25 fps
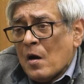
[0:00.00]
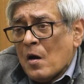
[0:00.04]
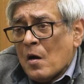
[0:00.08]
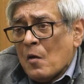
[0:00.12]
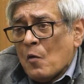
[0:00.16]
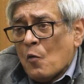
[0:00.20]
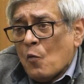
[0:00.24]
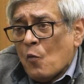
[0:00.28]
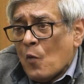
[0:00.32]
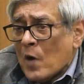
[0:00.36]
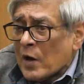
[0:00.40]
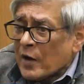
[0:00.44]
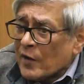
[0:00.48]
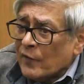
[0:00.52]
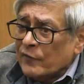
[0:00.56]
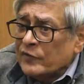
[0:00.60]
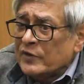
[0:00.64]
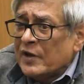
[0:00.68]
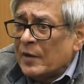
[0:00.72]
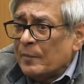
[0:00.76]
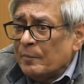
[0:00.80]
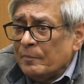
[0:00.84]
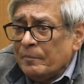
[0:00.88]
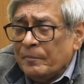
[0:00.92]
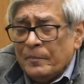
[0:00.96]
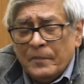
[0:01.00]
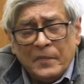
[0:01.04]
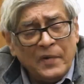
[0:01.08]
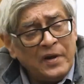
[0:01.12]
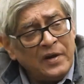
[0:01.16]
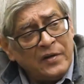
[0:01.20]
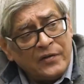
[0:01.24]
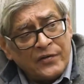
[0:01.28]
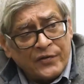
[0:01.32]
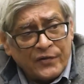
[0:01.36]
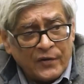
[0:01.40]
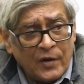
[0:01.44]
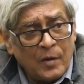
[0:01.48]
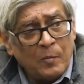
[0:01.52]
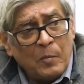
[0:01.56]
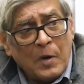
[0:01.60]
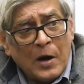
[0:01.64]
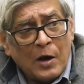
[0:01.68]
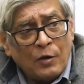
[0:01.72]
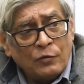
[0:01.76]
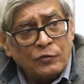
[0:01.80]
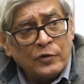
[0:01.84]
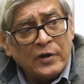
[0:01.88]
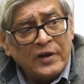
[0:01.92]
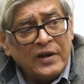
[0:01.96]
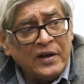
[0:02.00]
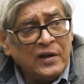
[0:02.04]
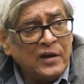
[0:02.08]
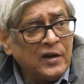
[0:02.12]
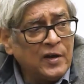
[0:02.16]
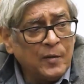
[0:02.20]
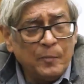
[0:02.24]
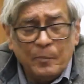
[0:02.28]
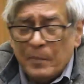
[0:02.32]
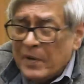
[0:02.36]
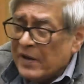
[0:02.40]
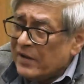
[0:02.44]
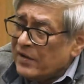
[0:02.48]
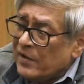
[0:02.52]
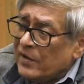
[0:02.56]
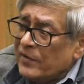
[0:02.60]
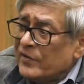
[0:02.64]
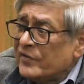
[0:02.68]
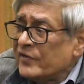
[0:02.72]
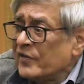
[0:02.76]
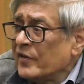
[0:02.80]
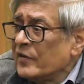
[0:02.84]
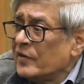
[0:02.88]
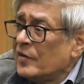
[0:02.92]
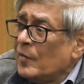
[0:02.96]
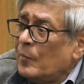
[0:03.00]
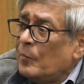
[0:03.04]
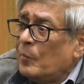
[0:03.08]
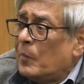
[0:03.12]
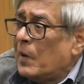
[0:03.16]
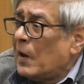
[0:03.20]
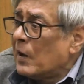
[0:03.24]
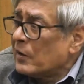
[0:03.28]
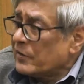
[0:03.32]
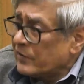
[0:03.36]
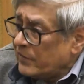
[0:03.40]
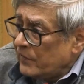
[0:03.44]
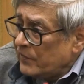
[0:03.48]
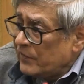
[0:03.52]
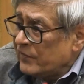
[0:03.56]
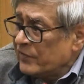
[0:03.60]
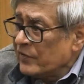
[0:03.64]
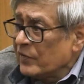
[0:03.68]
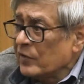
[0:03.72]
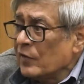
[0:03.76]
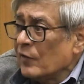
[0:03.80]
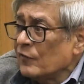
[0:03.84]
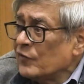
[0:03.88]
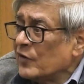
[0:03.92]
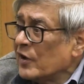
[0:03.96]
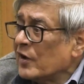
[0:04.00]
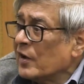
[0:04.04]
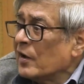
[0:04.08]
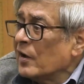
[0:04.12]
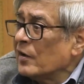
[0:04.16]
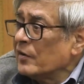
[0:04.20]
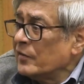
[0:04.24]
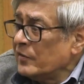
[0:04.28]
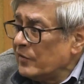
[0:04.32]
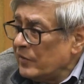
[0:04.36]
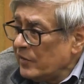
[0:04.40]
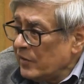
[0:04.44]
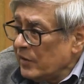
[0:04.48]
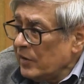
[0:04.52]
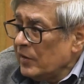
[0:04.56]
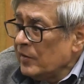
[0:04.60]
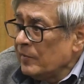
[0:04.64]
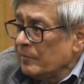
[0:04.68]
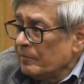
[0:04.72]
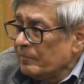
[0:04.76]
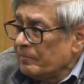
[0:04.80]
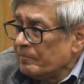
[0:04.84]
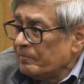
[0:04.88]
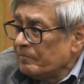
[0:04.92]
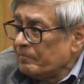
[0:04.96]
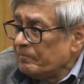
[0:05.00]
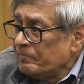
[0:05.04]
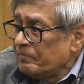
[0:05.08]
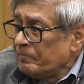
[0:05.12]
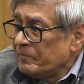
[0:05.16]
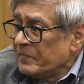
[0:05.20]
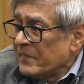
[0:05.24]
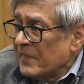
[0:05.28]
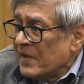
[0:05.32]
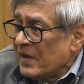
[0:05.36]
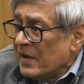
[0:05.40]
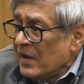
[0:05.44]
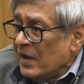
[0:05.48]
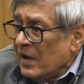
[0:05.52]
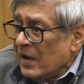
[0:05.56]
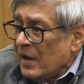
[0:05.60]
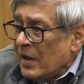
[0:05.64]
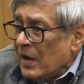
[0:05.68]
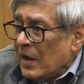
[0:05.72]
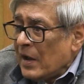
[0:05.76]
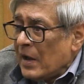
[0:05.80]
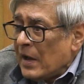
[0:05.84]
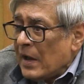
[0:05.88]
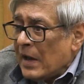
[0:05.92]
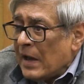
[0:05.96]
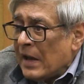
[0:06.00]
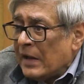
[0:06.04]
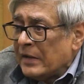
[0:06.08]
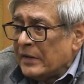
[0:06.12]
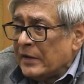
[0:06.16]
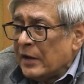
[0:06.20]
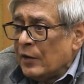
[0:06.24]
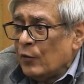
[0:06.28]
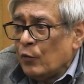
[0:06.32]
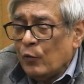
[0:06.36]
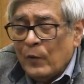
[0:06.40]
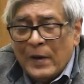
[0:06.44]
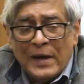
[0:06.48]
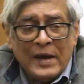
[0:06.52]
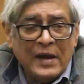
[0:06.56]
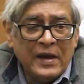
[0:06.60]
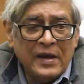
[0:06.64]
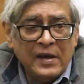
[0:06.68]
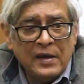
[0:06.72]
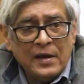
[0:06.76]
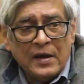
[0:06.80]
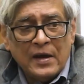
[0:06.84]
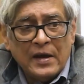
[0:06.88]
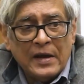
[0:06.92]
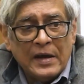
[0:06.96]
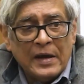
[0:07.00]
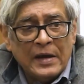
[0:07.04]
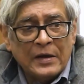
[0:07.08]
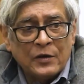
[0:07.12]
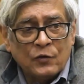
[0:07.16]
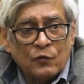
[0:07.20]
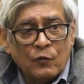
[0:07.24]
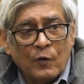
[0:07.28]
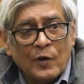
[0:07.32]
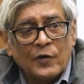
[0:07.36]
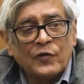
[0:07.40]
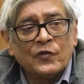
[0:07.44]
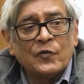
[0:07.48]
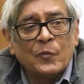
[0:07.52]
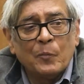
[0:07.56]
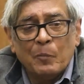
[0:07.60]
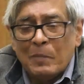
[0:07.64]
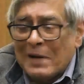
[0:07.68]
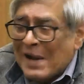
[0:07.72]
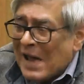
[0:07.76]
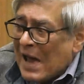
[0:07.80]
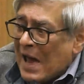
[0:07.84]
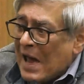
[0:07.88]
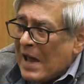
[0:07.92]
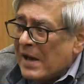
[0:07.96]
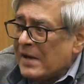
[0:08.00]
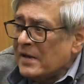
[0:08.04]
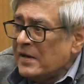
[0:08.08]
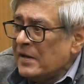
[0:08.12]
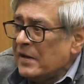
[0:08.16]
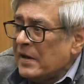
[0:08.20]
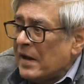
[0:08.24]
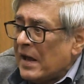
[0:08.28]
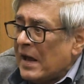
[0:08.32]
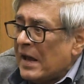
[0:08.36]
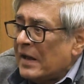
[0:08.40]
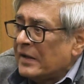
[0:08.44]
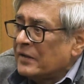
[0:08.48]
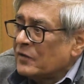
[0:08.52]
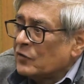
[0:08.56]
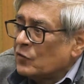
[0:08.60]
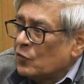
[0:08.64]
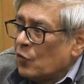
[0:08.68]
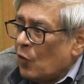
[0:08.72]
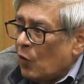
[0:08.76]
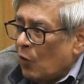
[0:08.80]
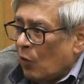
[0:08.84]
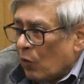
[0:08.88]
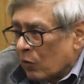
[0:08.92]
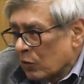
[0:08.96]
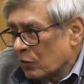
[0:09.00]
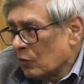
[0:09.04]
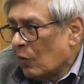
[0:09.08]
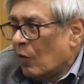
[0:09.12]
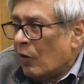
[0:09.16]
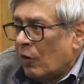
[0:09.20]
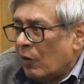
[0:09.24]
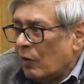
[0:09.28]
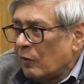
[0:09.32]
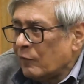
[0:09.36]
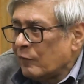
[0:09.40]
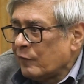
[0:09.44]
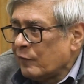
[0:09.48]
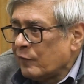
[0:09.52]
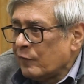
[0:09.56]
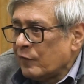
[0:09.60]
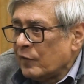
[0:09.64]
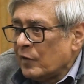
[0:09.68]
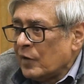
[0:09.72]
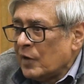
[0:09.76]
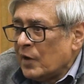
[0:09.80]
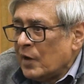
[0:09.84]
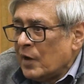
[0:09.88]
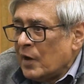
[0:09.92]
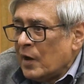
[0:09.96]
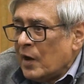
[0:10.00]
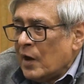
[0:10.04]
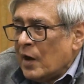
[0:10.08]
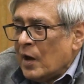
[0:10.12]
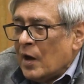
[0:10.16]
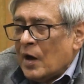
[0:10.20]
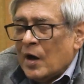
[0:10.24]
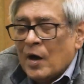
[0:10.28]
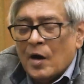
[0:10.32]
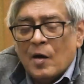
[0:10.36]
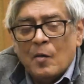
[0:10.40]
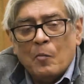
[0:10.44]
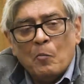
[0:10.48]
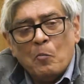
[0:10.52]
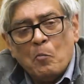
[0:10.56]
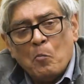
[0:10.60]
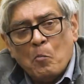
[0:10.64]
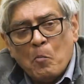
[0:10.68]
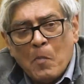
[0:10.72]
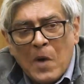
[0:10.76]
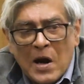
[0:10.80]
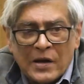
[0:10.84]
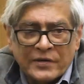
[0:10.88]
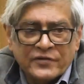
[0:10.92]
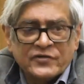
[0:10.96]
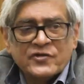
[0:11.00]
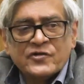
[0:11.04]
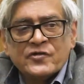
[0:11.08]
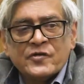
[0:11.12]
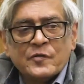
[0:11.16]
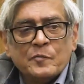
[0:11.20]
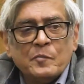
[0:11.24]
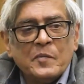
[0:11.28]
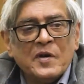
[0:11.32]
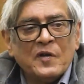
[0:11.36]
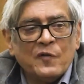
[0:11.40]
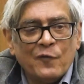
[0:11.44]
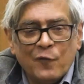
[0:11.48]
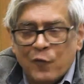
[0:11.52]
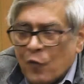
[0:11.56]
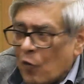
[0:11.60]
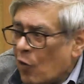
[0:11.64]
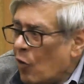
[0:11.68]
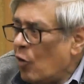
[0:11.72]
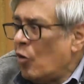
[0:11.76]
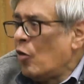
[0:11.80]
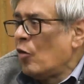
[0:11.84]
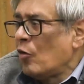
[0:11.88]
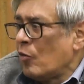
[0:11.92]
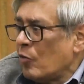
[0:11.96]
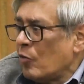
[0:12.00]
One of them is about independence and the partition of the country and the way it was planned and thought of much before